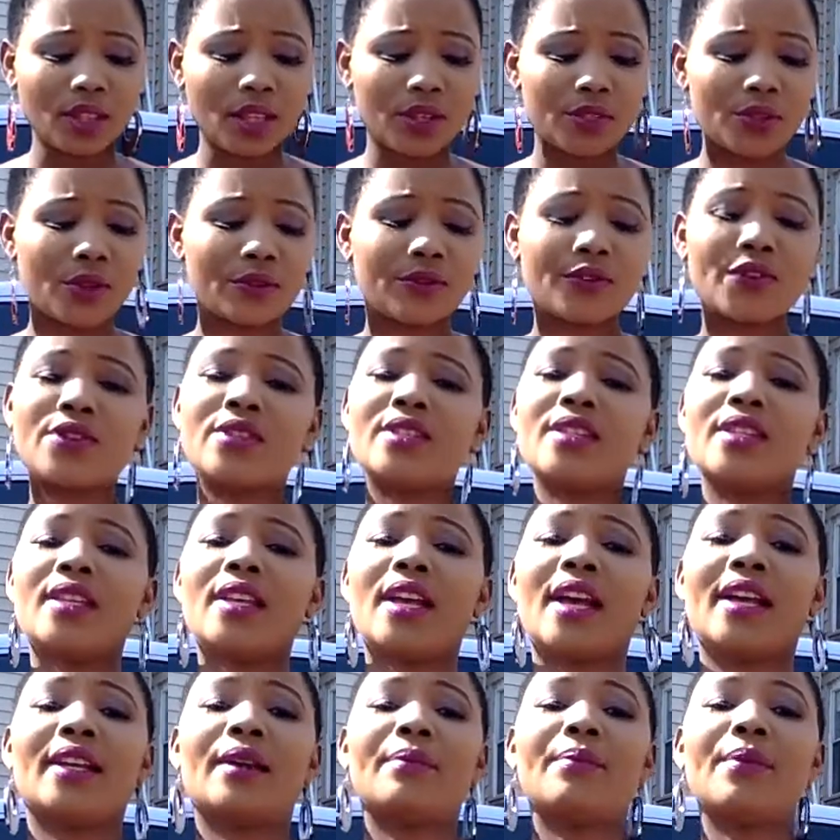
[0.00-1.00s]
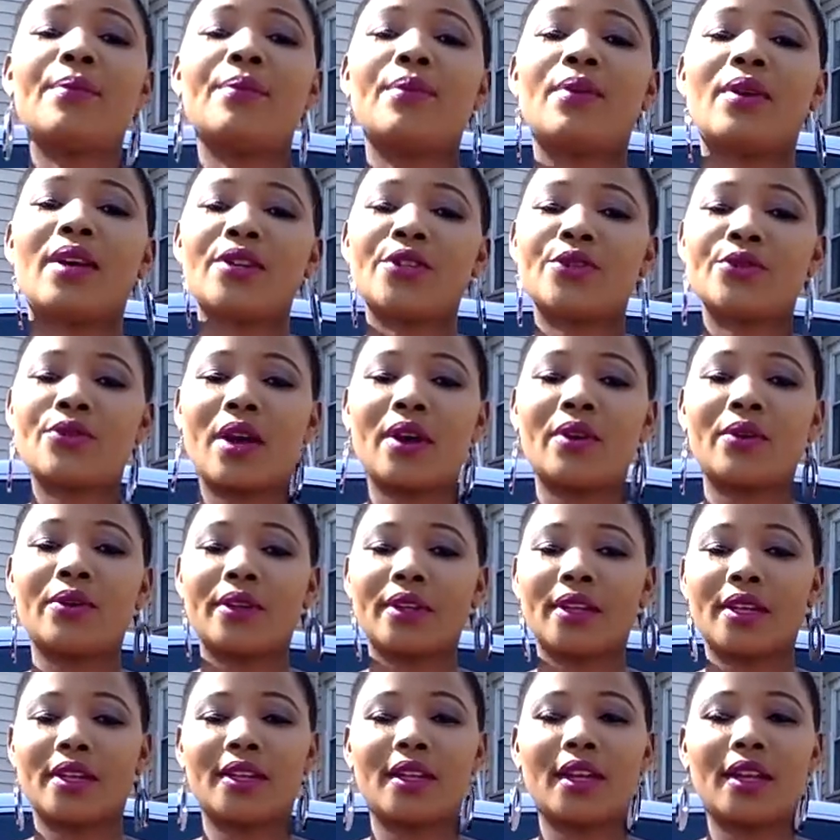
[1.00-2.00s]
So if you see other people are
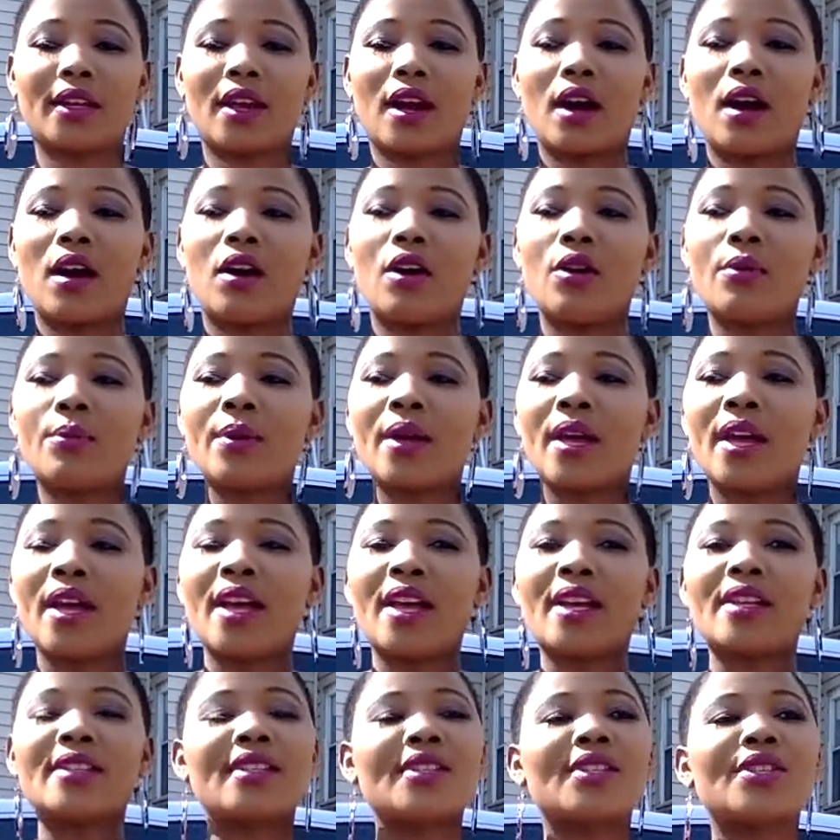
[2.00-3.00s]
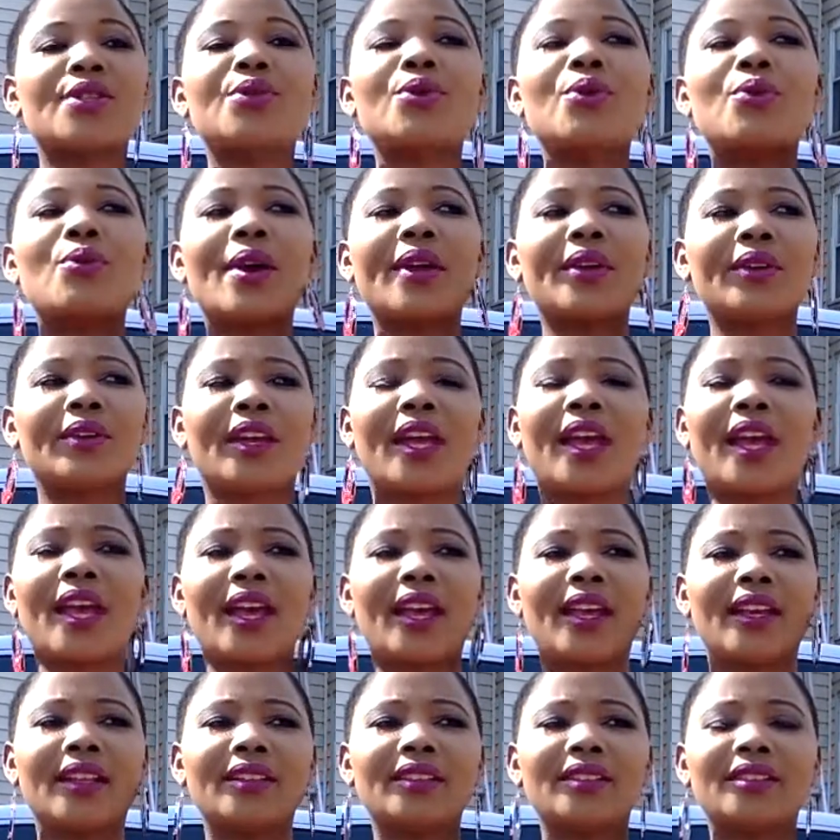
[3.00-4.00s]
struggling and you can help, just do what you
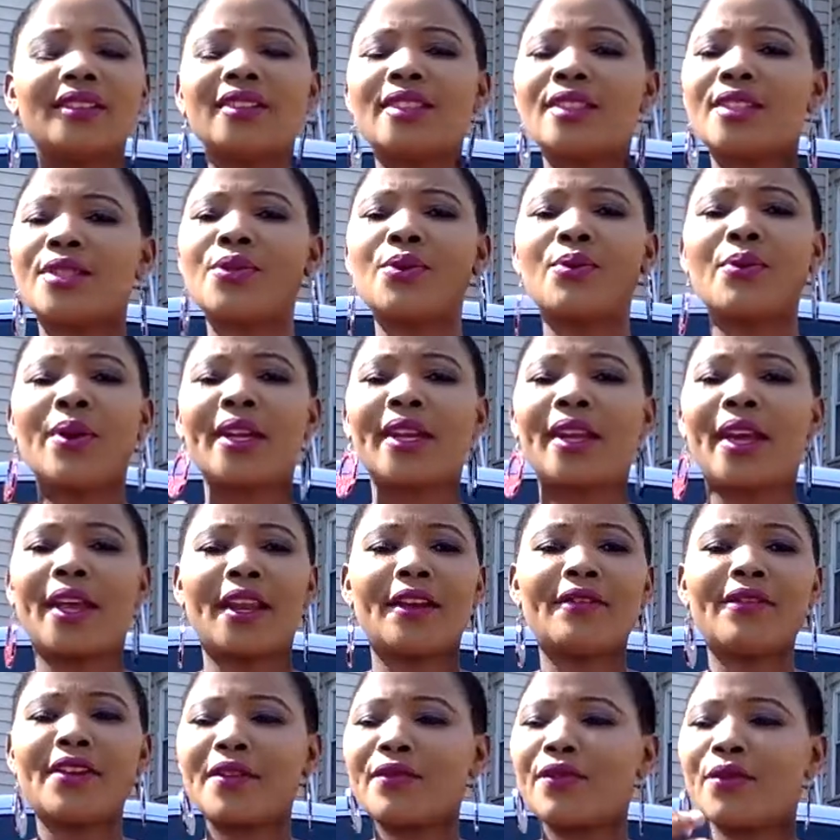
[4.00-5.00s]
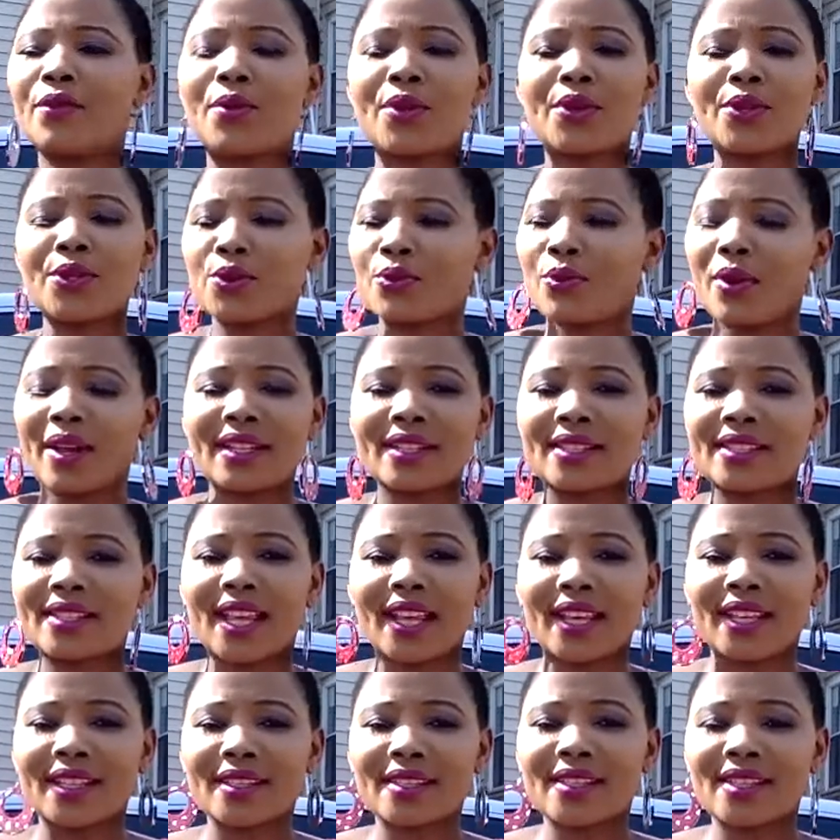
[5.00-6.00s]
can. Just do what you can, even if it's 1
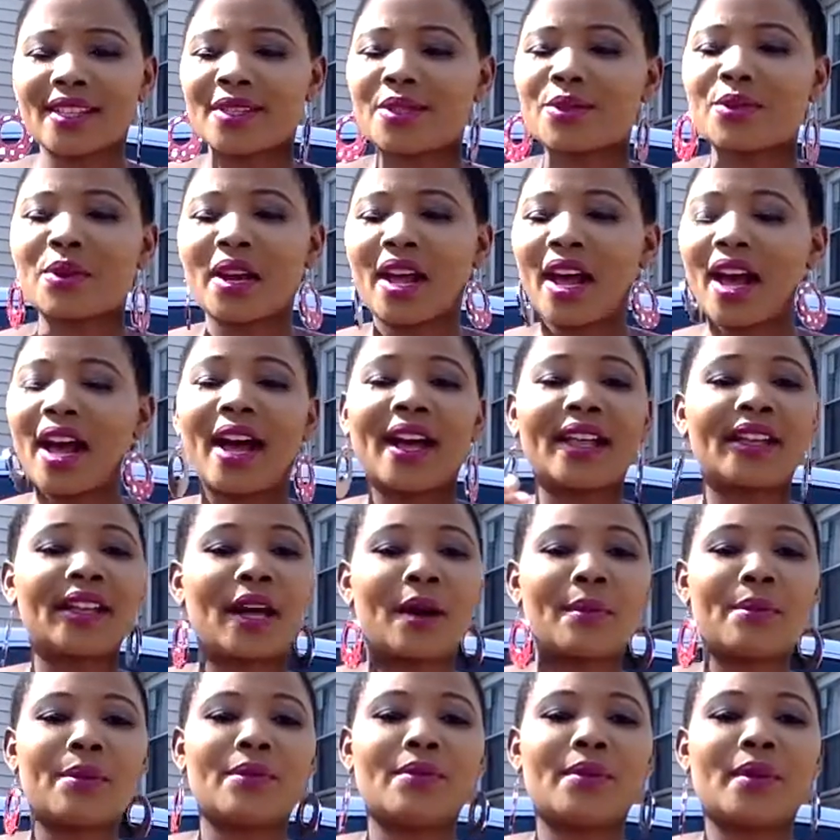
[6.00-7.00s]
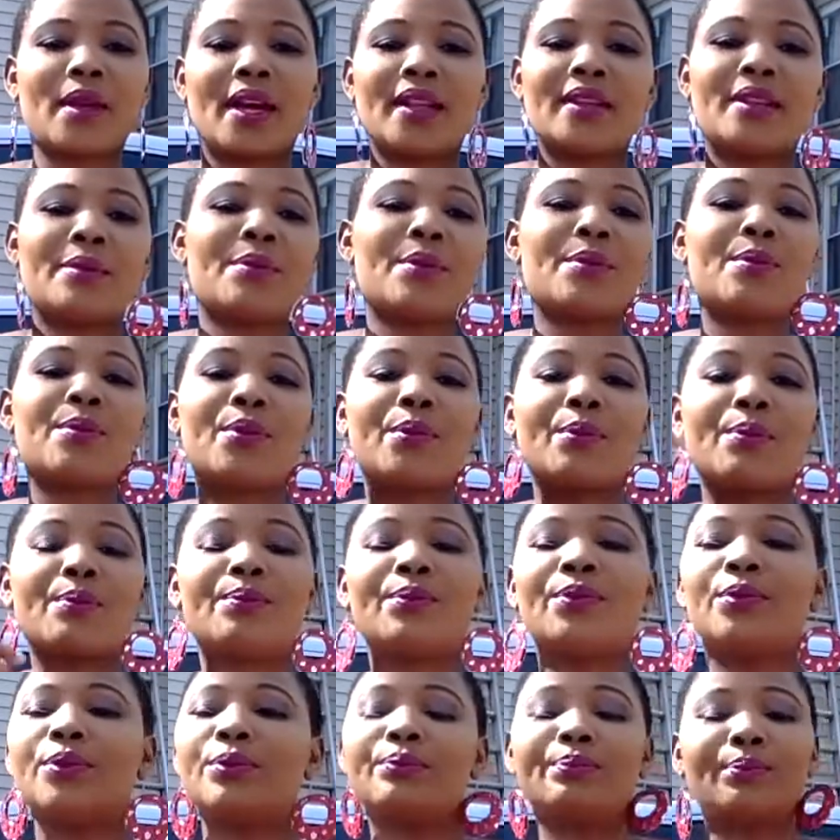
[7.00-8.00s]
cent. It's gonna add up if other people
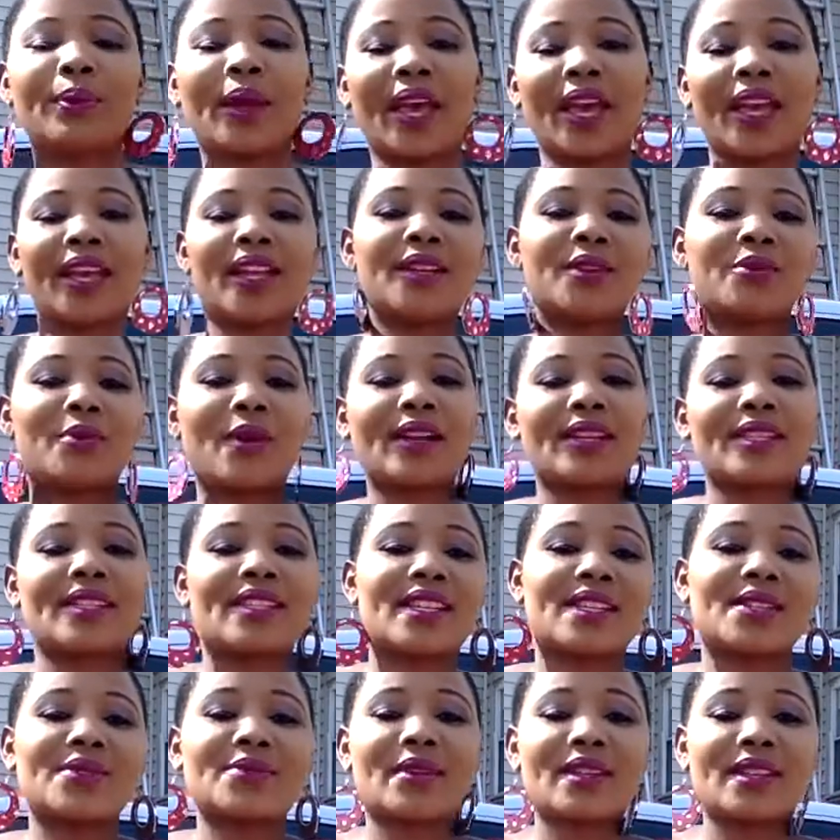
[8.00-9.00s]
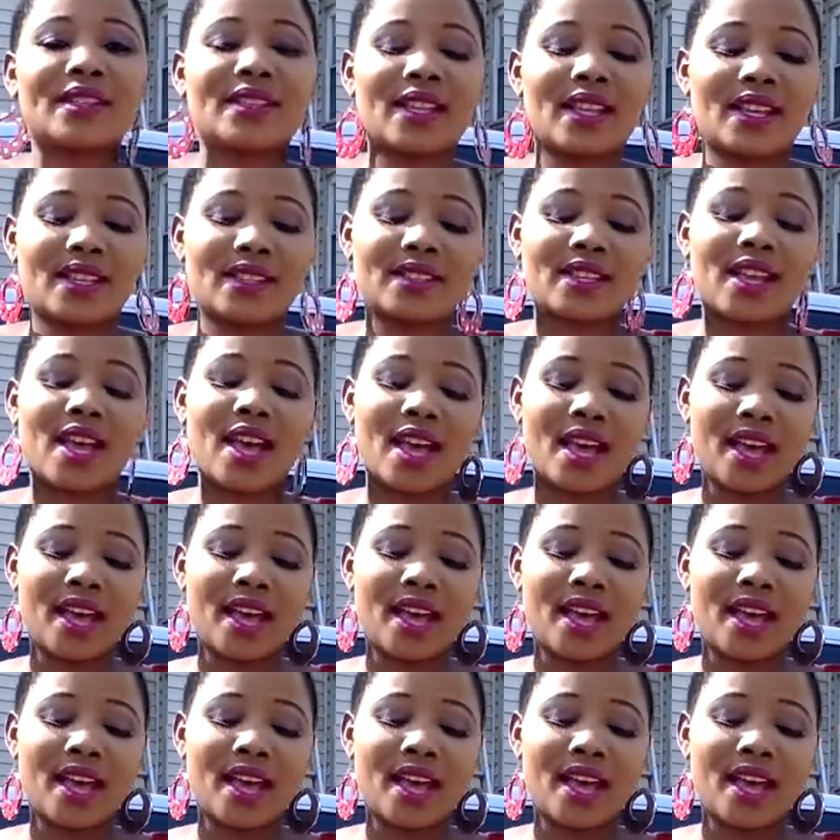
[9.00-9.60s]
paid 1 cent, 1 cent.